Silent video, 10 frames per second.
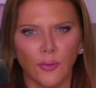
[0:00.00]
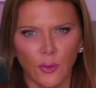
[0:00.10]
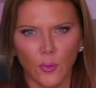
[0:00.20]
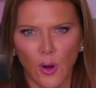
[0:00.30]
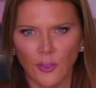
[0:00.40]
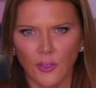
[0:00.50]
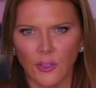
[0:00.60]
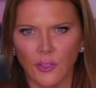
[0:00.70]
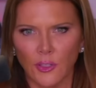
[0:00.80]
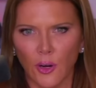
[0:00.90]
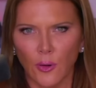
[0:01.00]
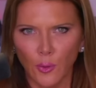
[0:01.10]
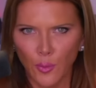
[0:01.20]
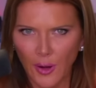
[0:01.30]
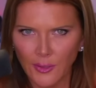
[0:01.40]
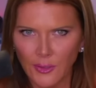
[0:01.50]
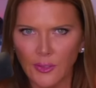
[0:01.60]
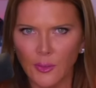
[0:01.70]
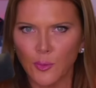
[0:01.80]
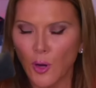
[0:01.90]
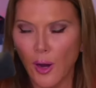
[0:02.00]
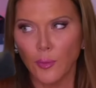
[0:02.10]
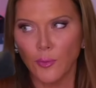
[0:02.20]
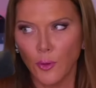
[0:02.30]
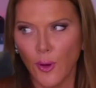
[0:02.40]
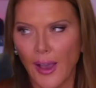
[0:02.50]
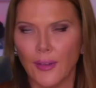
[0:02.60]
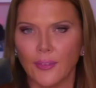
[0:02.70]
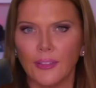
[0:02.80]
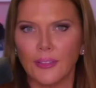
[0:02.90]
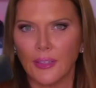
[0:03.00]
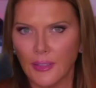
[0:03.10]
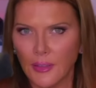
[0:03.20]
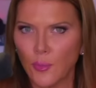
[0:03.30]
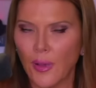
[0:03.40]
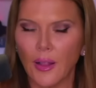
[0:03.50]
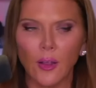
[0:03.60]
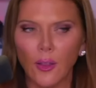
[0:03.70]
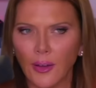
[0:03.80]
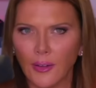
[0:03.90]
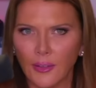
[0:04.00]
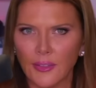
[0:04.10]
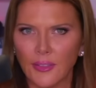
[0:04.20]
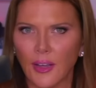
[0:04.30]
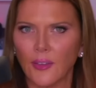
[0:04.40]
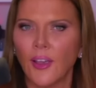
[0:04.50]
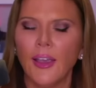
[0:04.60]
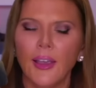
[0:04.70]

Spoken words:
if you watch this show, reminder to subscribe if you haven't, to hit the bell, all that good stuff.